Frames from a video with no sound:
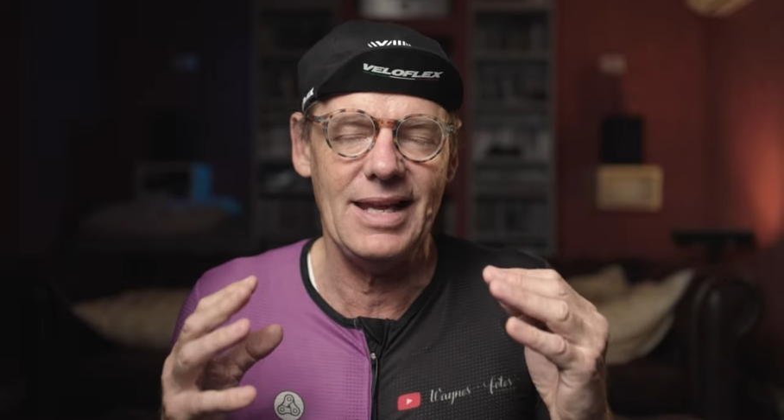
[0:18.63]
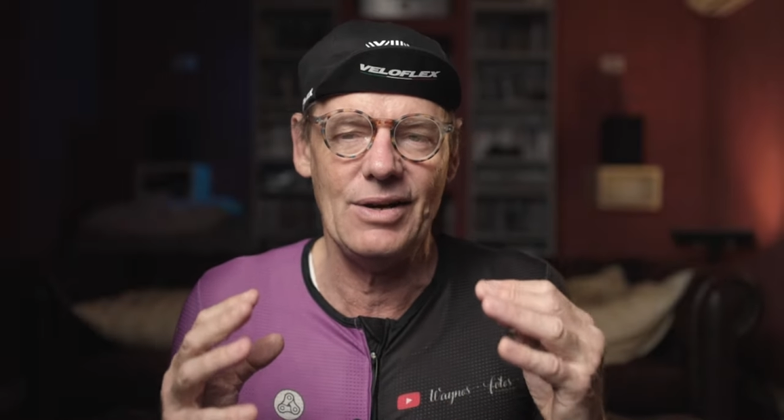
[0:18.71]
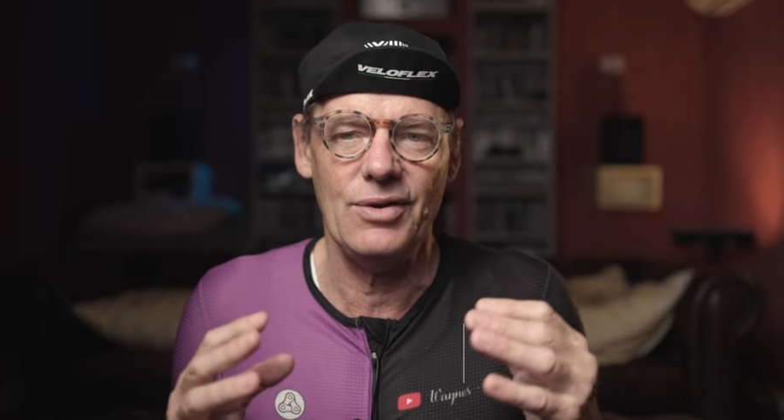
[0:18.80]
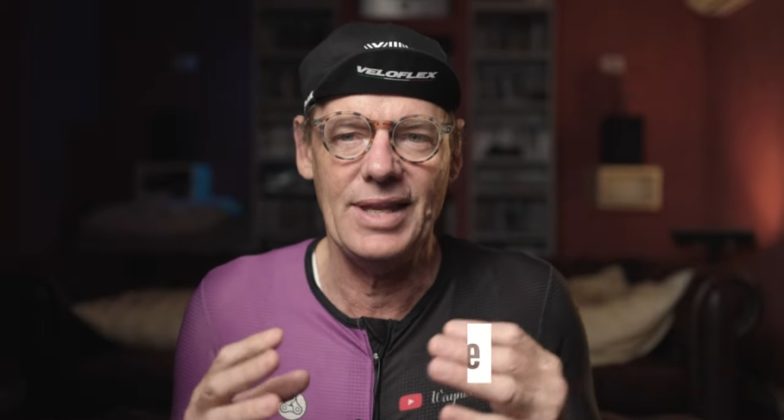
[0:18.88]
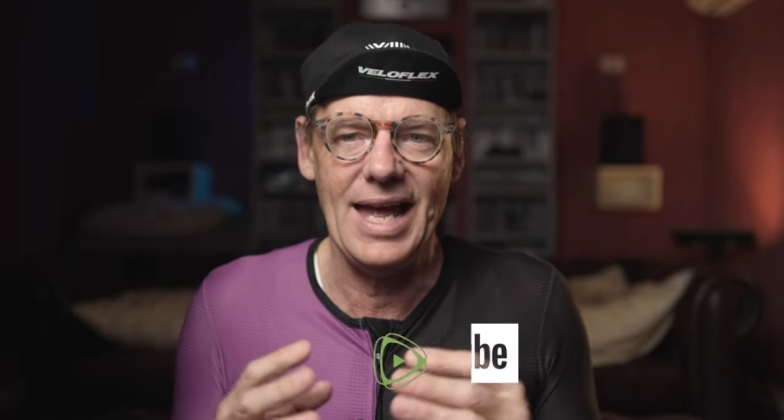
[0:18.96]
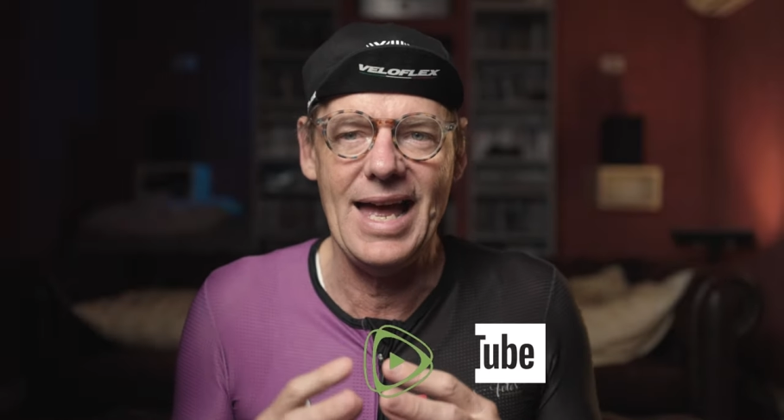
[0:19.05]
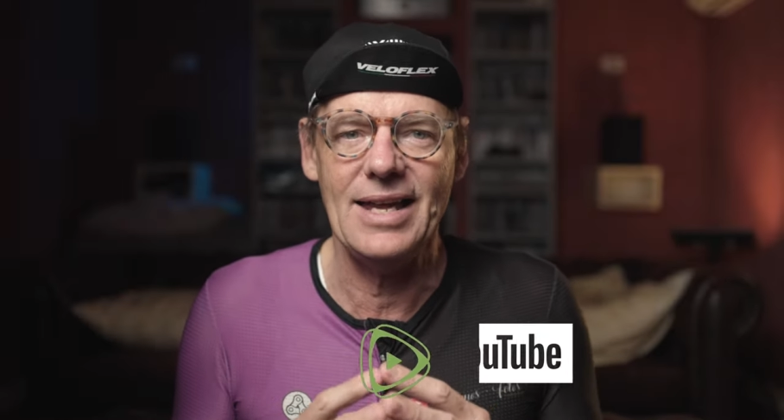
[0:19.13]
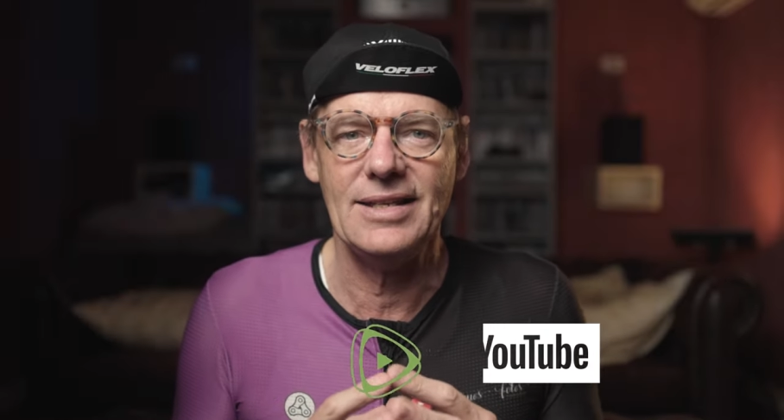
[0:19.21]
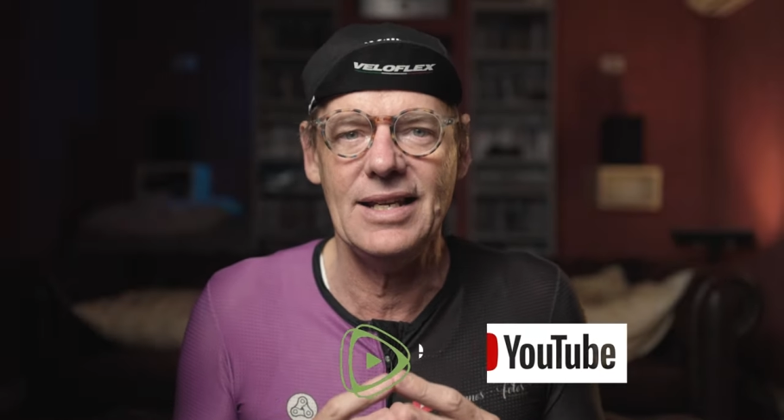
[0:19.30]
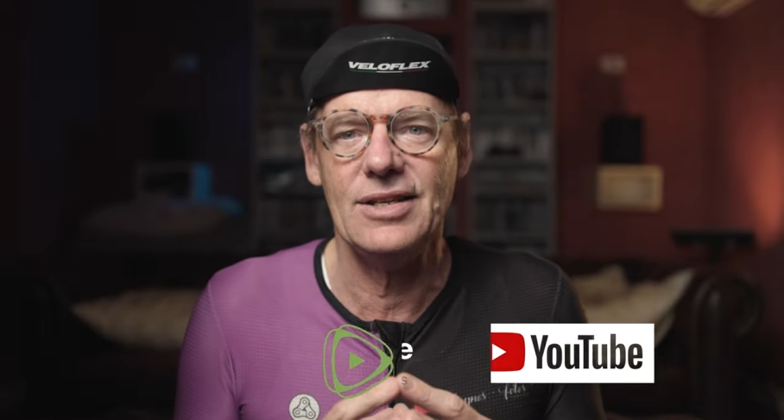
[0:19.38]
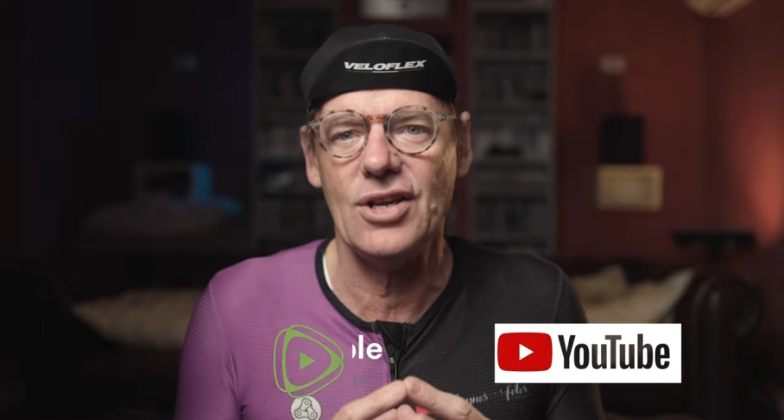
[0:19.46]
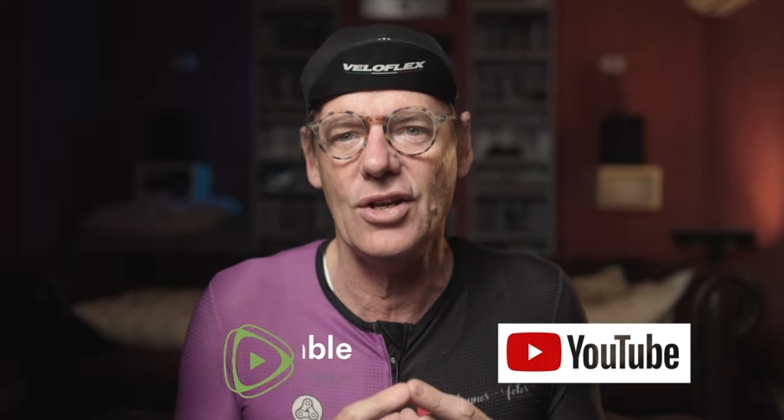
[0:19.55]
like on the
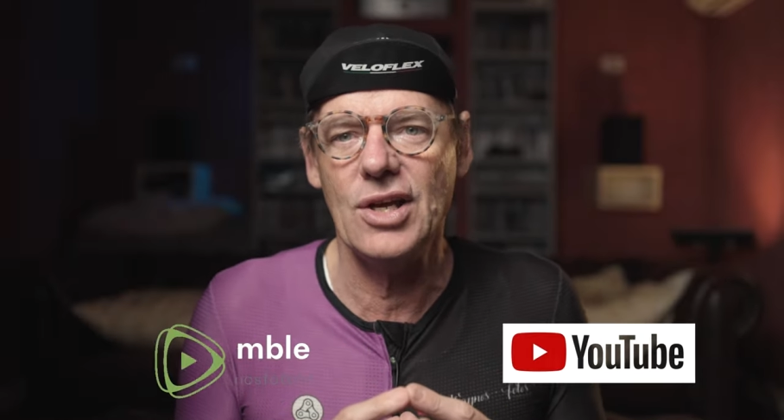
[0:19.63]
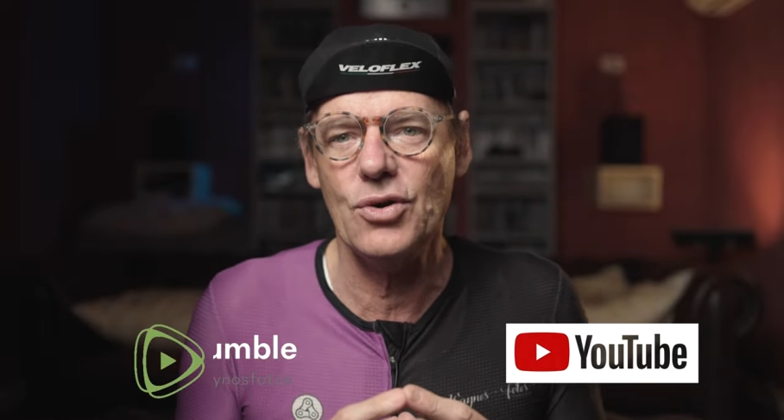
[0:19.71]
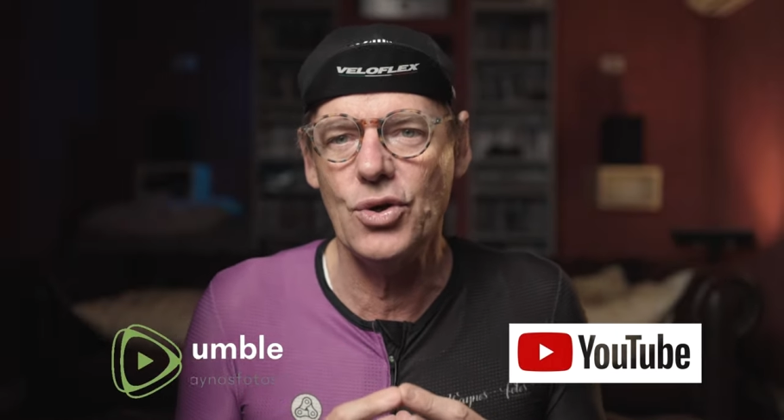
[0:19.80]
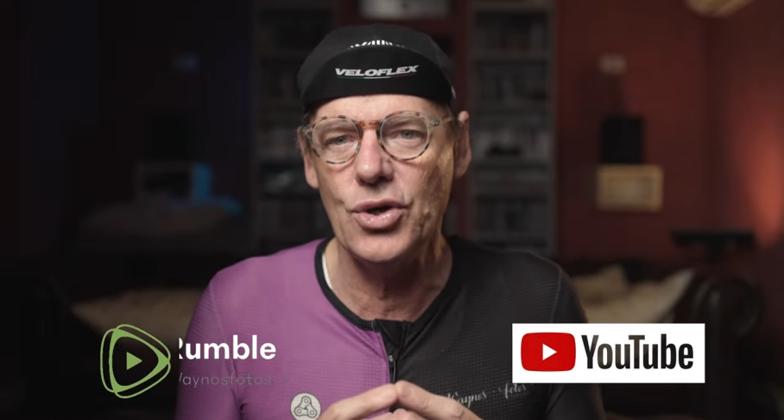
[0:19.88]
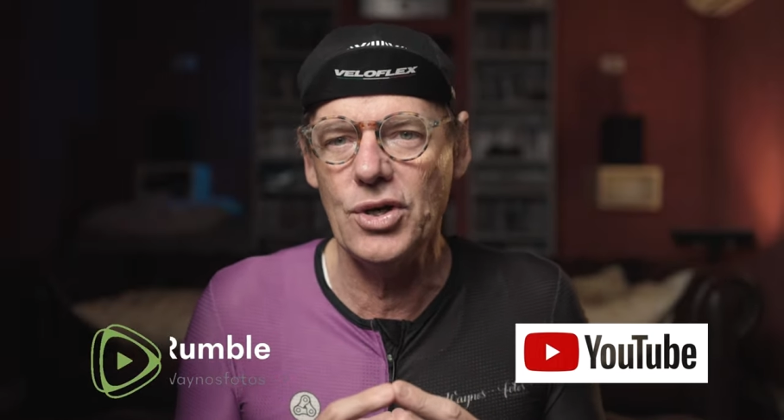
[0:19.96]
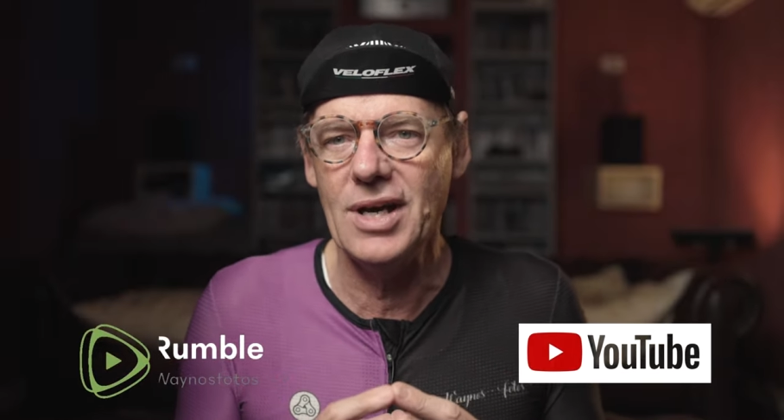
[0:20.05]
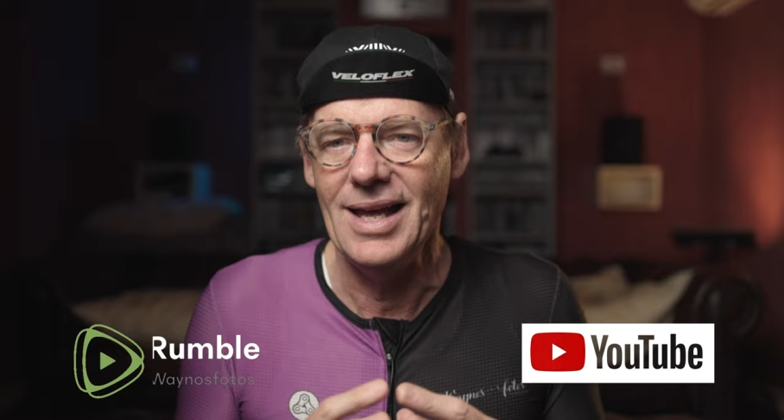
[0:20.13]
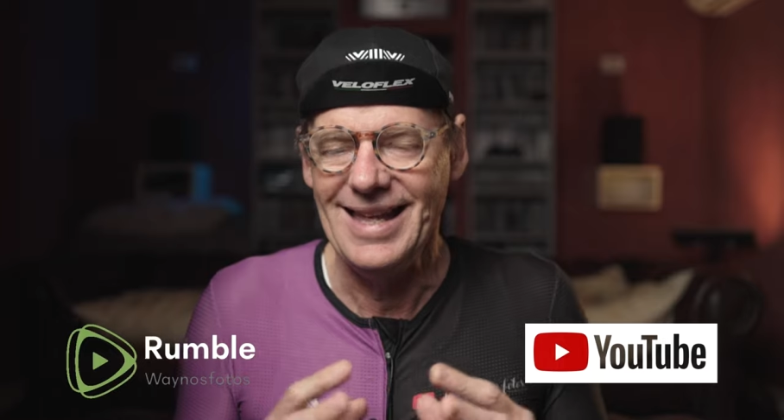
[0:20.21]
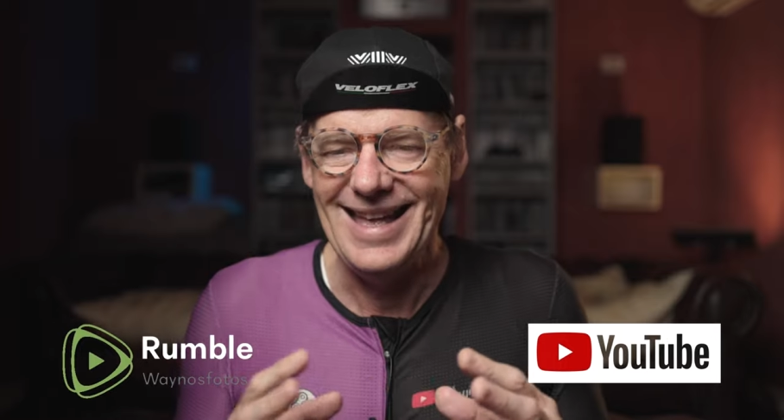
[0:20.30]
RC, so you could